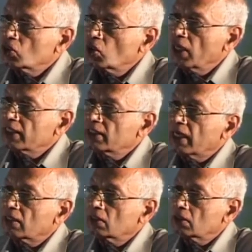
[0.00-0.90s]
So like
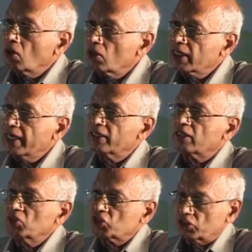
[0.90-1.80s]
that, organic
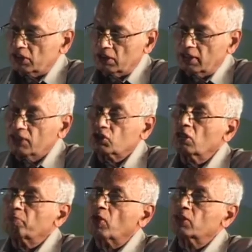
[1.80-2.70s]
chemistry,
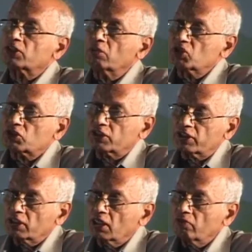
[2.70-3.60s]
natural product chemistry,
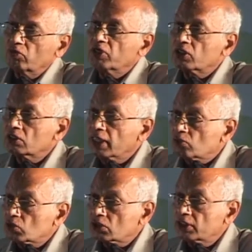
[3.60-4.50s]

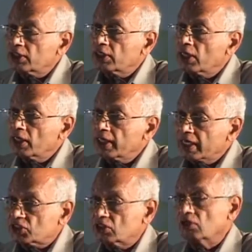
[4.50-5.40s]
that was the
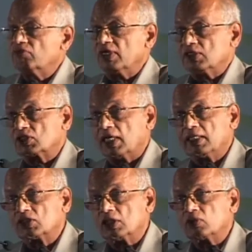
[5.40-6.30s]
next phase,
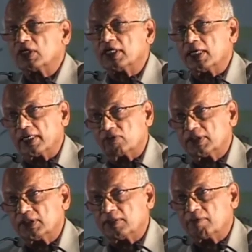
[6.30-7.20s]
science looking at
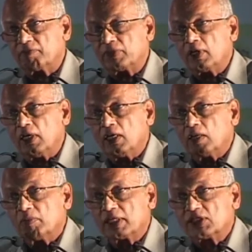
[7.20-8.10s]
Ayurveda.
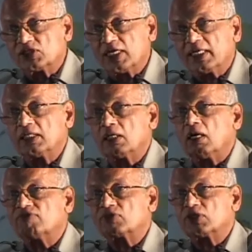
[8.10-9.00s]
But the second
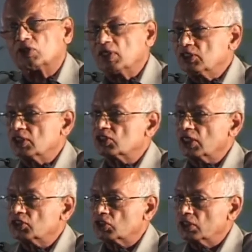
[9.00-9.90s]
half of the 20th
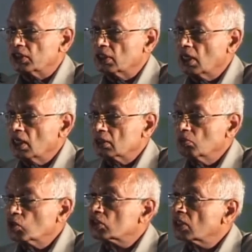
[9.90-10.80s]
century,
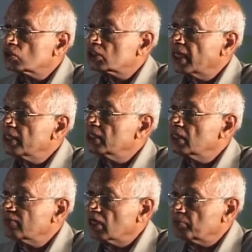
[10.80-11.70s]
the most
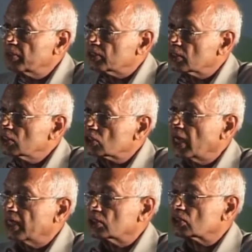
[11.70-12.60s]
outstanding development in
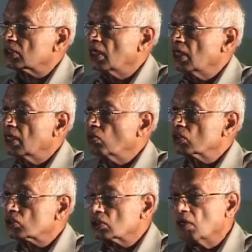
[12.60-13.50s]
science
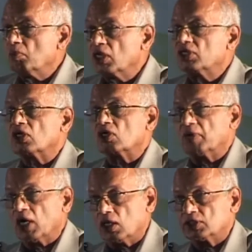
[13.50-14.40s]
was molecular
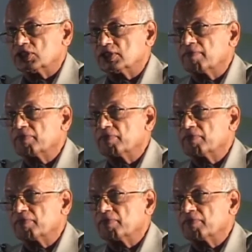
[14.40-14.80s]
biology,